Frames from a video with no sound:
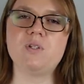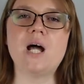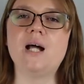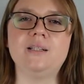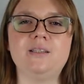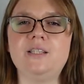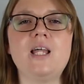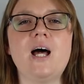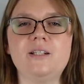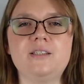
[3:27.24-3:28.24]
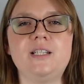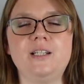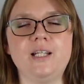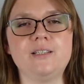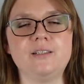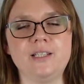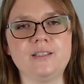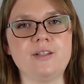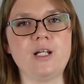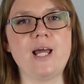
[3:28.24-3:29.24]
I just didn't like certain things
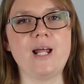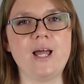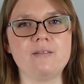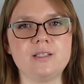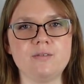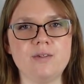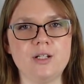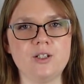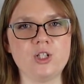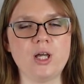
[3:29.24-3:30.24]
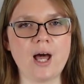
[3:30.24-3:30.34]
about it. And I have some footage.